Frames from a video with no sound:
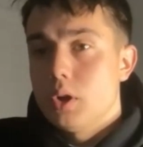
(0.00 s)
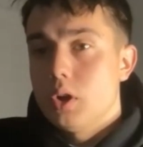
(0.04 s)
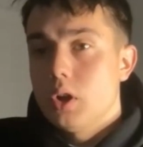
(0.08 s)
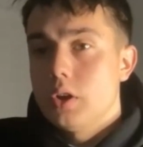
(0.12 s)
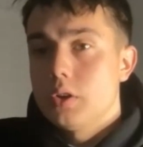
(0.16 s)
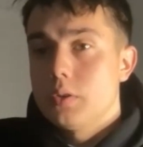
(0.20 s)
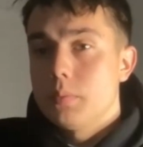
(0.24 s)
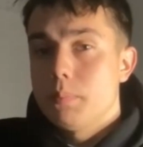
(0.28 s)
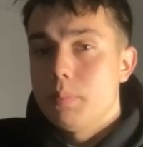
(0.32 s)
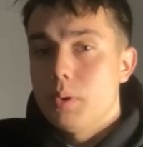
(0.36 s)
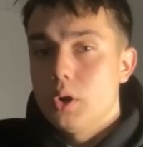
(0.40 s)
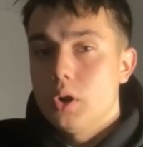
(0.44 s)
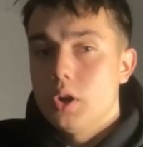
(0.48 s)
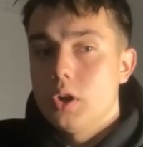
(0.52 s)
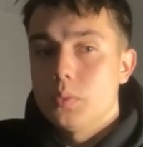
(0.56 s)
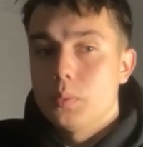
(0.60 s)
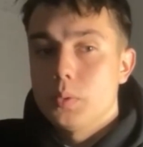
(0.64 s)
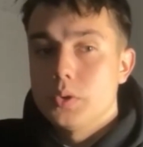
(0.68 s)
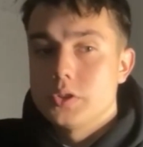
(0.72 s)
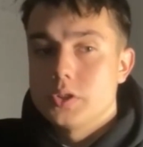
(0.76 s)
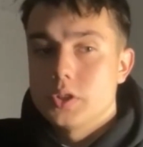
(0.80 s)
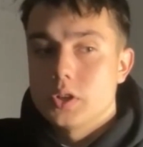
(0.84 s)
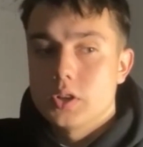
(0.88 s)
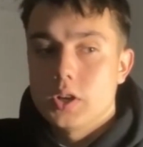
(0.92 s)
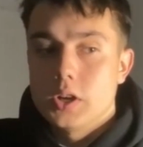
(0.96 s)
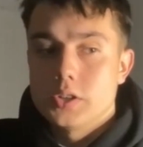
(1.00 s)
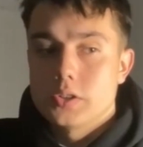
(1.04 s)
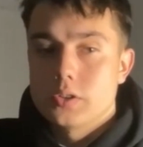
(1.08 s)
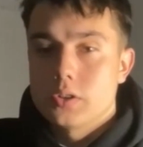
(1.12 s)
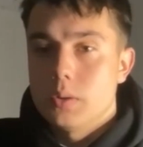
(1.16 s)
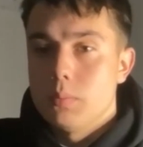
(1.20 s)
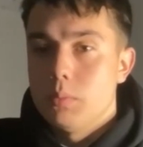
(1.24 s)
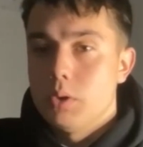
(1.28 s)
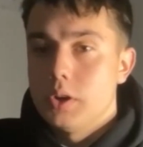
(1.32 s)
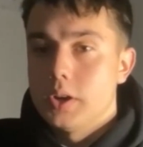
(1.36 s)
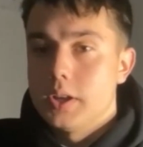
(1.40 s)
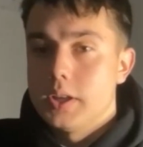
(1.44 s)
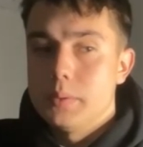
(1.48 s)
Pollard was the guy to
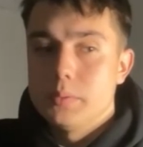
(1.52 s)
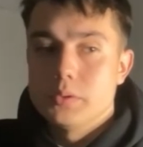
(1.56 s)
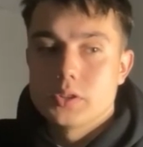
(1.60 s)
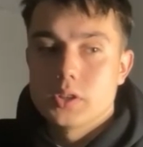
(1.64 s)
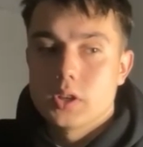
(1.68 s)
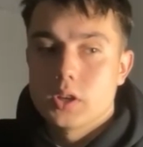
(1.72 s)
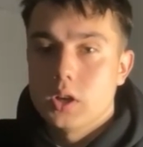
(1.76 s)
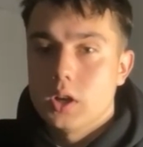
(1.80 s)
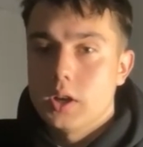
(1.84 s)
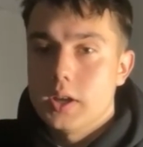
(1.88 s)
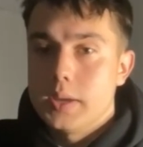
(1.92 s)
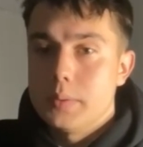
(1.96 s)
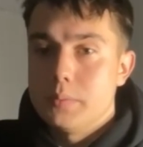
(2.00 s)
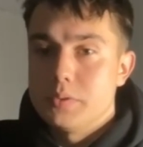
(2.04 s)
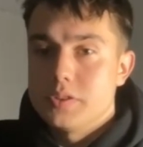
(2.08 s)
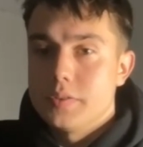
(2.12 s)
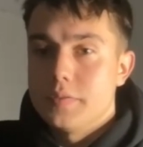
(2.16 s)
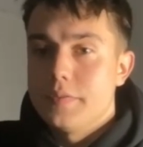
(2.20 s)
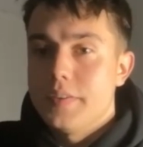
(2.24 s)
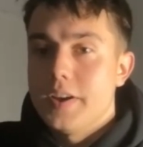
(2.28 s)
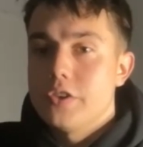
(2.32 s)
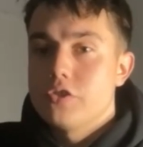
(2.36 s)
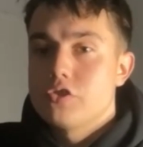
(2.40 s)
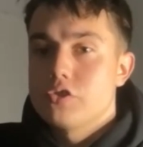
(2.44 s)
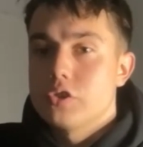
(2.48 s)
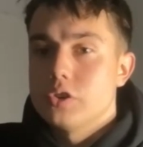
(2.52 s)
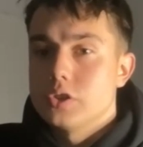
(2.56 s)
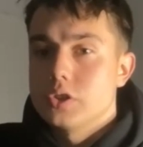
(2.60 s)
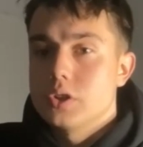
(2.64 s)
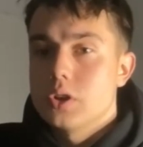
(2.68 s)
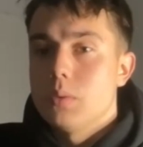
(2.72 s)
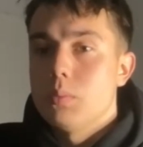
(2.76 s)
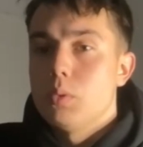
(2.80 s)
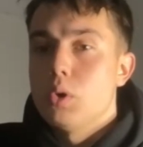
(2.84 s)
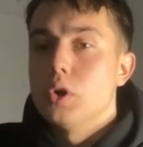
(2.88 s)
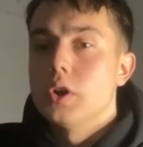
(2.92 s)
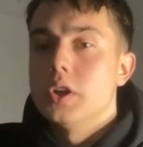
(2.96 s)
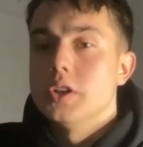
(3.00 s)
come on. He was the guy. He was the veteran to
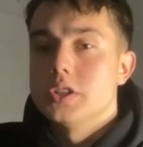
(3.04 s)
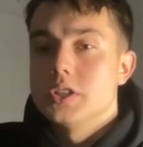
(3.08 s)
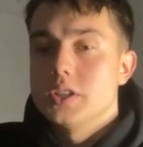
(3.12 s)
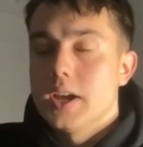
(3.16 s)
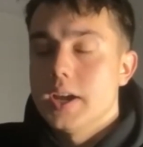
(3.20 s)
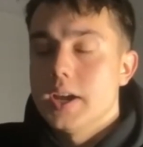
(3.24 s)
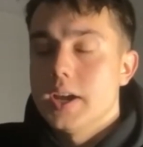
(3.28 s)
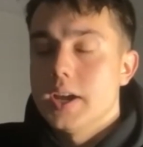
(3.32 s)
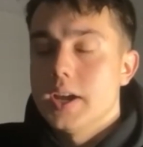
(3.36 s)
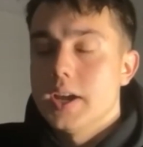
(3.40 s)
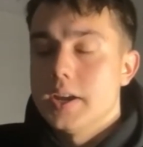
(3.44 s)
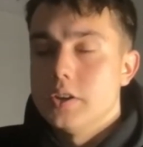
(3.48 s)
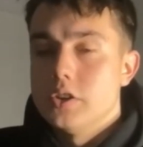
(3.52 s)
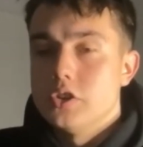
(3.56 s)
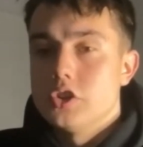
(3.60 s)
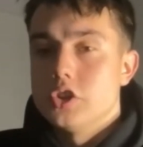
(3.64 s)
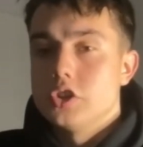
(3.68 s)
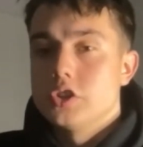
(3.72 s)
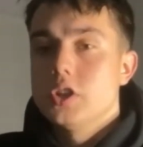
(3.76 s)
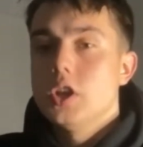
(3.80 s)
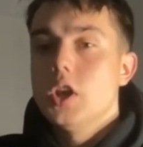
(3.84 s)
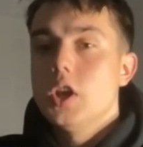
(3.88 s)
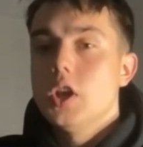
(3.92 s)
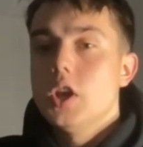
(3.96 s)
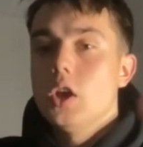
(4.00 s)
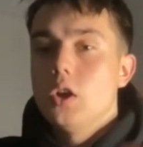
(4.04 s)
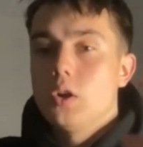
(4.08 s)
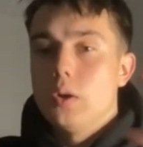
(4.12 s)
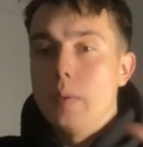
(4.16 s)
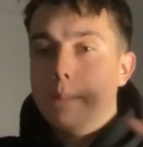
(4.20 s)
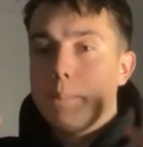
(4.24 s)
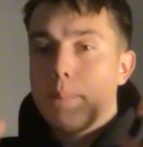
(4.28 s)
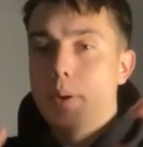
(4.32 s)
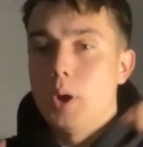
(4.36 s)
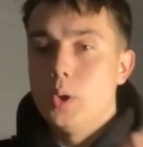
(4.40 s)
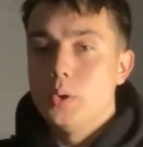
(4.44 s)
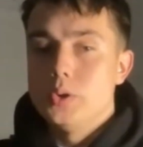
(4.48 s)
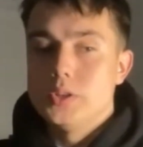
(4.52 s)
come on and just
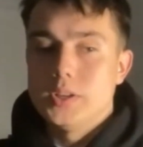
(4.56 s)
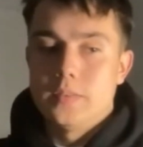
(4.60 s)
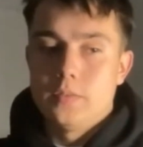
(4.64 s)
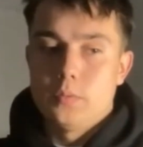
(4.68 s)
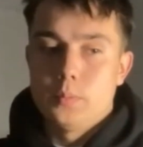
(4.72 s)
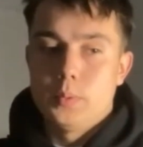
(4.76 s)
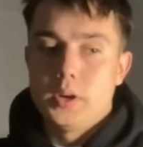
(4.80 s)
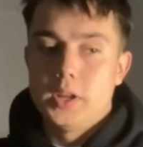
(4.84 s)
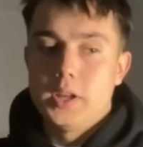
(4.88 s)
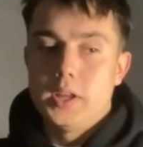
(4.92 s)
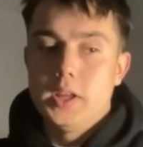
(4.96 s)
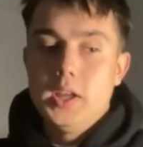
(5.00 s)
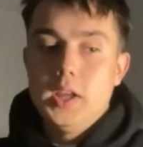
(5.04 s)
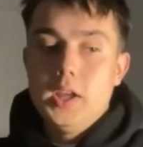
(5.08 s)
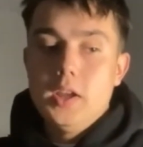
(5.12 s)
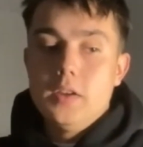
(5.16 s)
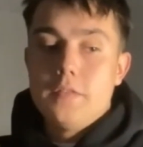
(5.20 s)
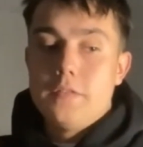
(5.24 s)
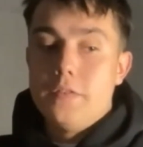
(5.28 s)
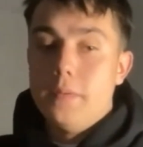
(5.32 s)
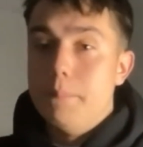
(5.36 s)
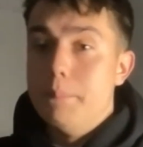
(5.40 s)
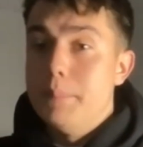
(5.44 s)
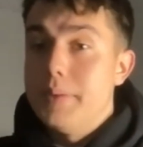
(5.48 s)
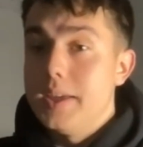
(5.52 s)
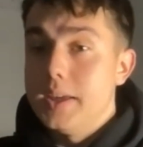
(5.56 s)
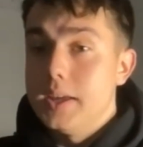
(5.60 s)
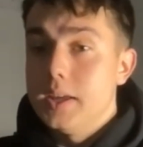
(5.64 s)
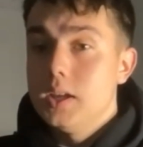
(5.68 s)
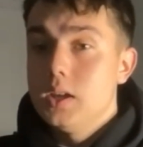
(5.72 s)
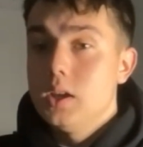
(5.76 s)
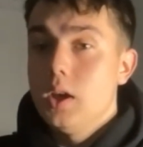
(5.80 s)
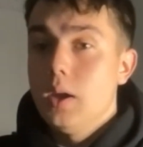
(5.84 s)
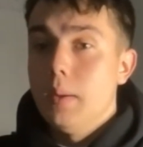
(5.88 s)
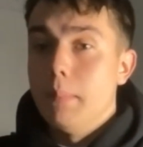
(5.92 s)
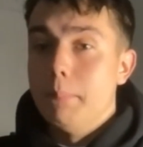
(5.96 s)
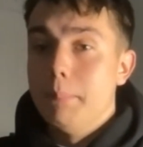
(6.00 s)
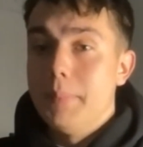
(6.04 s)
compose everybody. For
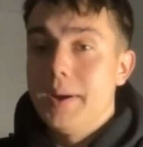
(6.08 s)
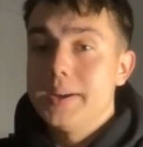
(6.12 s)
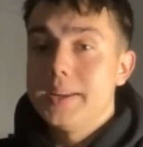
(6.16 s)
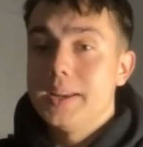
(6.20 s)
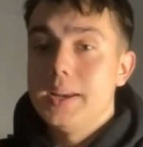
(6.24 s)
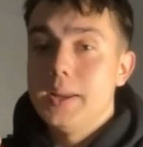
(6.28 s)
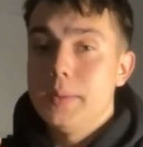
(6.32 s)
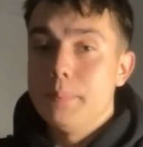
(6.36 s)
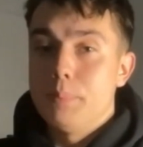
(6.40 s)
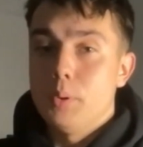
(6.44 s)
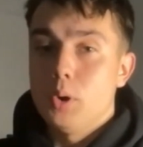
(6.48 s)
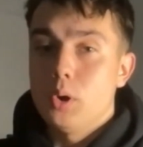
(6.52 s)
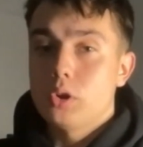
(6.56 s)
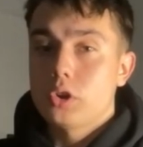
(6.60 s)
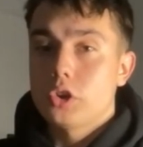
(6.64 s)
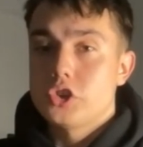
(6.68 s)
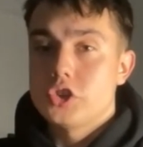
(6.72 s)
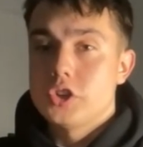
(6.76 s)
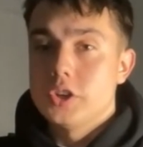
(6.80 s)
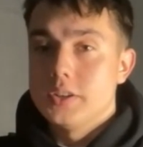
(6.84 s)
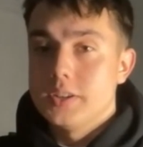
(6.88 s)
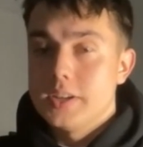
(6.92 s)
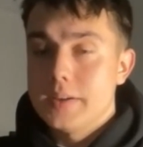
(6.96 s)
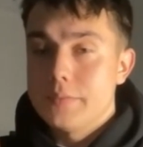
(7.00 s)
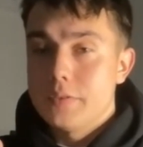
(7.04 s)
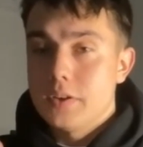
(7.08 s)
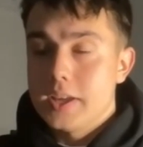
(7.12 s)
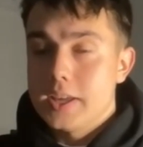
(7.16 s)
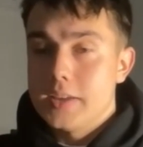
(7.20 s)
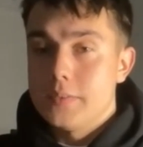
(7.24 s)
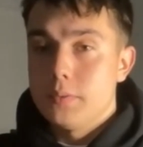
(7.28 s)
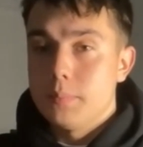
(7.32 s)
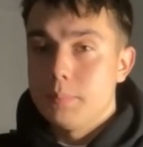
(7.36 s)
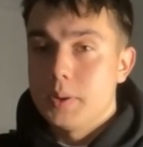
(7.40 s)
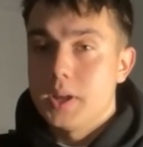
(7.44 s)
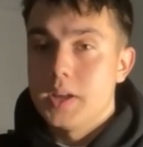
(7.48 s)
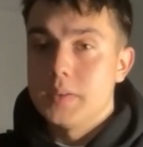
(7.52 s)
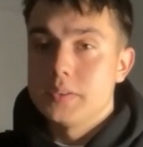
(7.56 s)
me, Manny Libbok should never
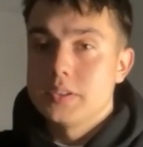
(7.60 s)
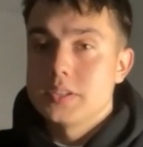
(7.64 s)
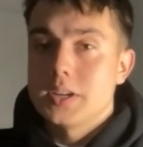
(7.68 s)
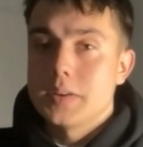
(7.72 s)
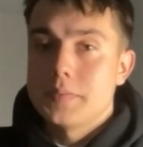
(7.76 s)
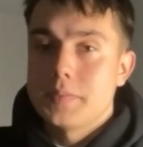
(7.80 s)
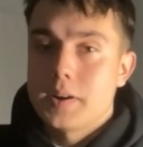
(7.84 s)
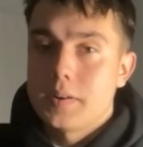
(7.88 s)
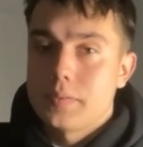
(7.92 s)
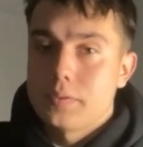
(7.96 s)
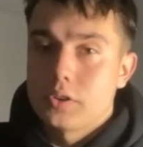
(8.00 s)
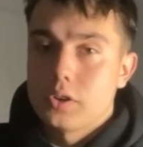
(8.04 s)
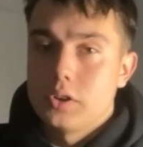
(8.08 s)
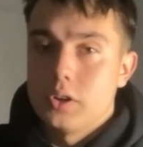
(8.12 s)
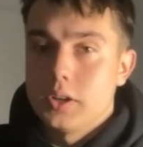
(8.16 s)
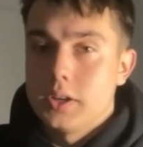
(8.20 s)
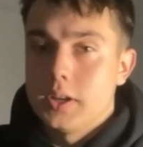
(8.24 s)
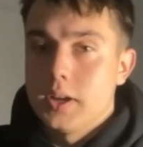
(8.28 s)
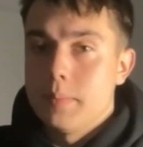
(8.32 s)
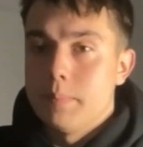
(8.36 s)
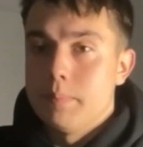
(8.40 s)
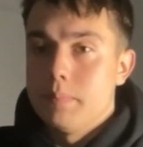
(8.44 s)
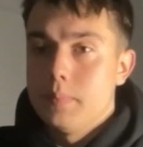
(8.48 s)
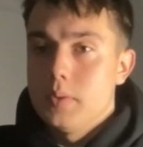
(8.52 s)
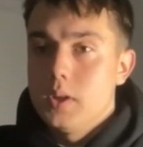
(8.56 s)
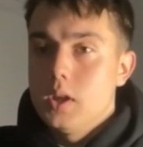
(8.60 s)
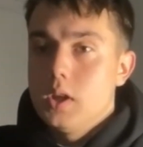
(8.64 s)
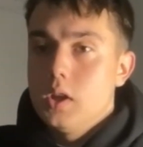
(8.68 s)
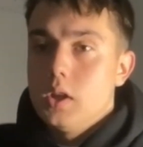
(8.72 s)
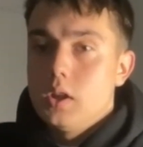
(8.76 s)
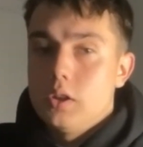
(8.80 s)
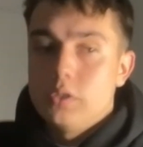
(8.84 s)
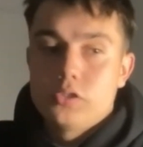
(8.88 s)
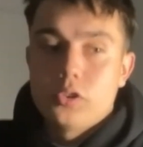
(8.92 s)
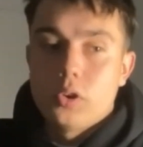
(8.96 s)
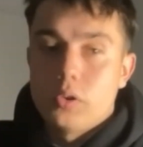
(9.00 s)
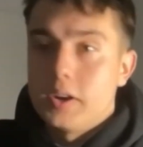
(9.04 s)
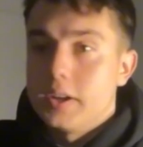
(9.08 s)
even play for South Africa again.
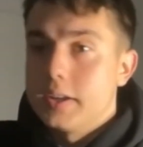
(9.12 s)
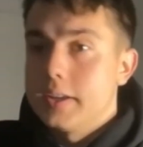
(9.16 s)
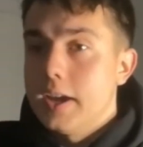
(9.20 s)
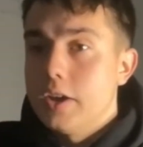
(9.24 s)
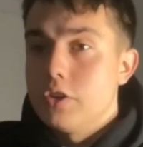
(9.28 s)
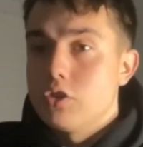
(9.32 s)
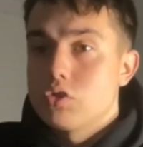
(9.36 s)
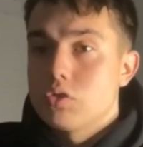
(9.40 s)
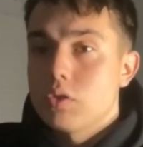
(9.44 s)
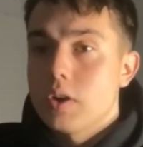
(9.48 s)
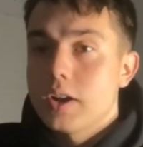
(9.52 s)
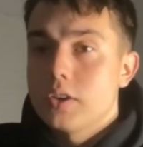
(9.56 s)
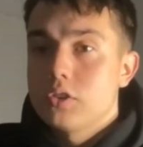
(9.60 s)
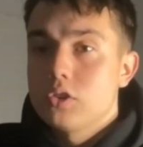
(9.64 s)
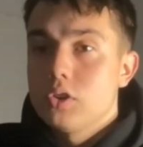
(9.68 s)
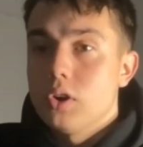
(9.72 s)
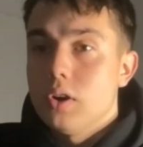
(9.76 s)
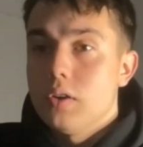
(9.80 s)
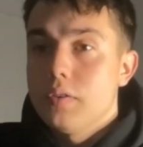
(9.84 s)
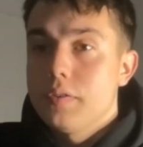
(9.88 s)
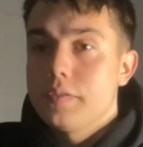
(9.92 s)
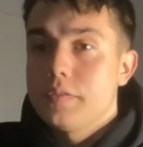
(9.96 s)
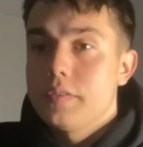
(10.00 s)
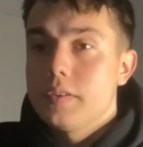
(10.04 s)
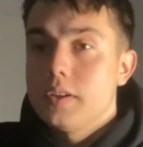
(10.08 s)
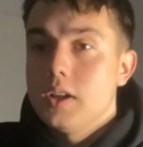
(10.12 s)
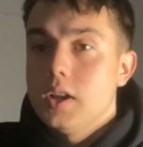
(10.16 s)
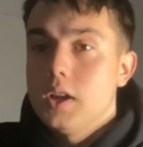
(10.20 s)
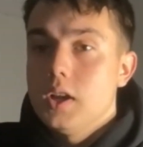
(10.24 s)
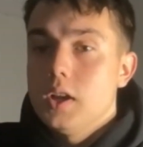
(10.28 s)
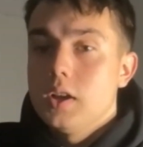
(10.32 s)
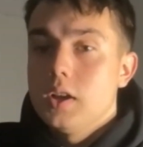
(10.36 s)
Sorry, getting dragged off.